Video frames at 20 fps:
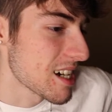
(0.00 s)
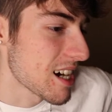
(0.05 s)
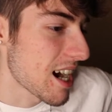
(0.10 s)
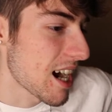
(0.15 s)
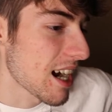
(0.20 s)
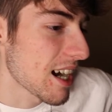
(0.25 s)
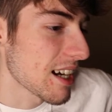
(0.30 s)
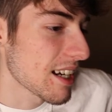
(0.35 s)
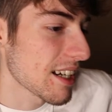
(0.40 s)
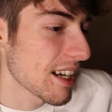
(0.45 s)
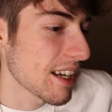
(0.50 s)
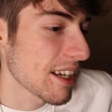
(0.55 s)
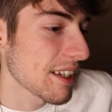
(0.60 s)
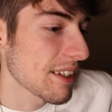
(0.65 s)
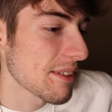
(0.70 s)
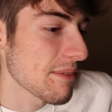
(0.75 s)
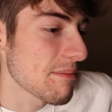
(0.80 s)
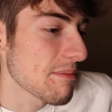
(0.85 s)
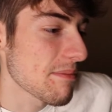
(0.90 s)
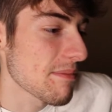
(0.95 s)

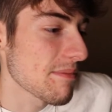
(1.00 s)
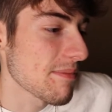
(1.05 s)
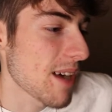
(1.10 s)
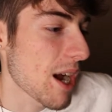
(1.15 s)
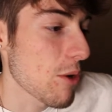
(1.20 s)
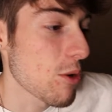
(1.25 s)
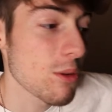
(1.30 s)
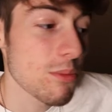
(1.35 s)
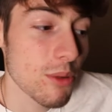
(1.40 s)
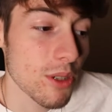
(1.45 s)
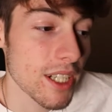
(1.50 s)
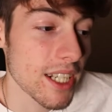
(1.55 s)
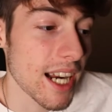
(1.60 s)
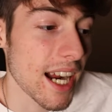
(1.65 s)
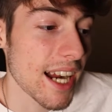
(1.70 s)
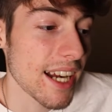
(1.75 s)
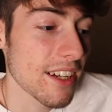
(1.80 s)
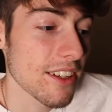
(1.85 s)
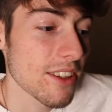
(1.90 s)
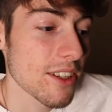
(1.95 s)
I would put it
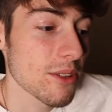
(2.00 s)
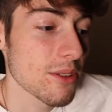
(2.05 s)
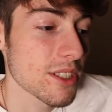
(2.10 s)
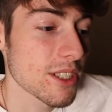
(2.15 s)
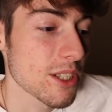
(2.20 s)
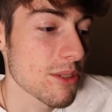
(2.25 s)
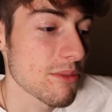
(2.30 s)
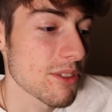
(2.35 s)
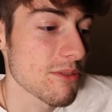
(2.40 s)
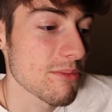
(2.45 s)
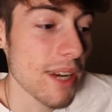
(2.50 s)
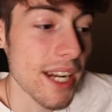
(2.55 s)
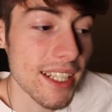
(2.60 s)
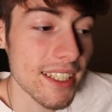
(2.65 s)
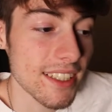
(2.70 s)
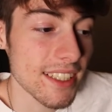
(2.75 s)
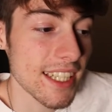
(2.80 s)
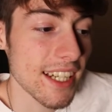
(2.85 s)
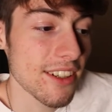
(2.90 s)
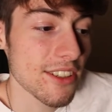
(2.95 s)
higher though in terms of my
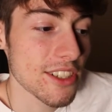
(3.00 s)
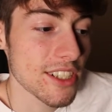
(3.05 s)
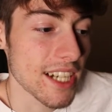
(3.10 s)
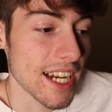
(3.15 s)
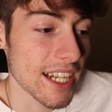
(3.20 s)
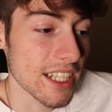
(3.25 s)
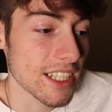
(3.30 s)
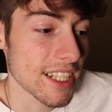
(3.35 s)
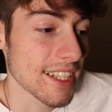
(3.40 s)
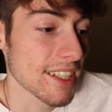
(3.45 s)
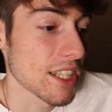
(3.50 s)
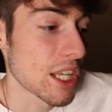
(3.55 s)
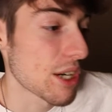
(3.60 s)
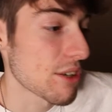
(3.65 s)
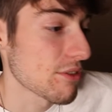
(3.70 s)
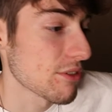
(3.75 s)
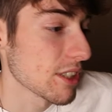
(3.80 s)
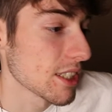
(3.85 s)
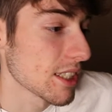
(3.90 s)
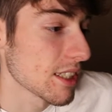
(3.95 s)
nostalgia. I actually had a lot
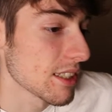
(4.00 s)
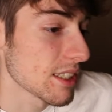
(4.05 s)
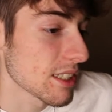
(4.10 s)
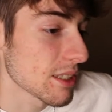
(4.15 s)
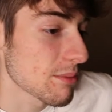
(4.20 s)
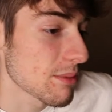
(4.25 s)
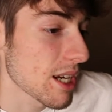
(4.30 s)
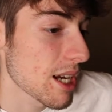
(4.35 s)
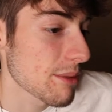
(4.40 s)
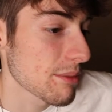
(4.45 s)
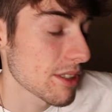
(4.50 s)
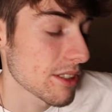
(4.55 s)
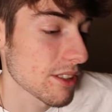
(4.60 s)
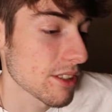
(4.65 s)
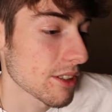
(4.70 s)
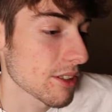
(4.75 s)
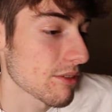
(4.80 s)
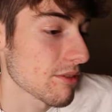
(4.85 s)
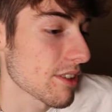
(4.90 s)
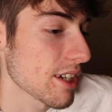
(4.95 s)
of fun on this map. The
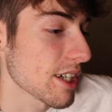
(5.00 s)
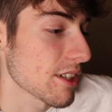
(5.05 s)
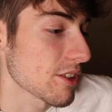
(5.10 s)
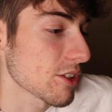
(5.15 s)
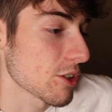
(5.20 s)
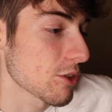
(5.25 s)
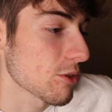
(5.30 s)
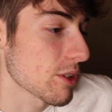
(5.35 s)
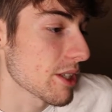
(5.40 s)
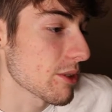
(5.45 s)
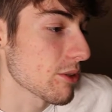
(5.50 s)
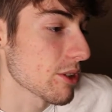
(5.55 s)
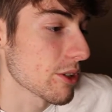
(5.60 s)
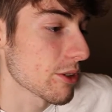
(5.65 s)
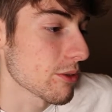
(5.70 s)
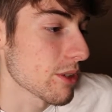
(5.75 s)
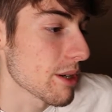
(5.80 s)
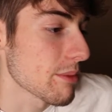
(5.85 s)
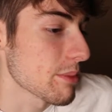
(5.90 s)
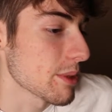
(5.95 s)
Solidifier is a great
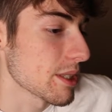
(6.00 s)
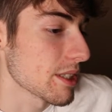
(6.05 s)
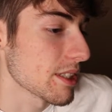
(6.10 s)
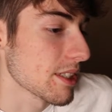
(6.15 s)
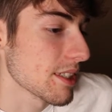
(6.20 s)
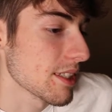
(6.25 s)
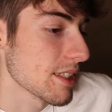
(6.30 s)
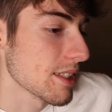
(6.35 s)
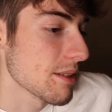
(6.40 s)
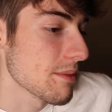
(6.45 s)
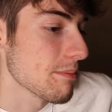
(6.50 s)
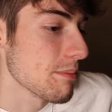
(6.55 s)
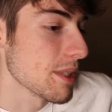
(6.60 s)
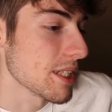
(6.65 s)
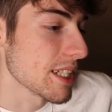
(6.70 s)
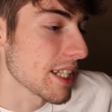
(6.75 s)
wonder weapon, but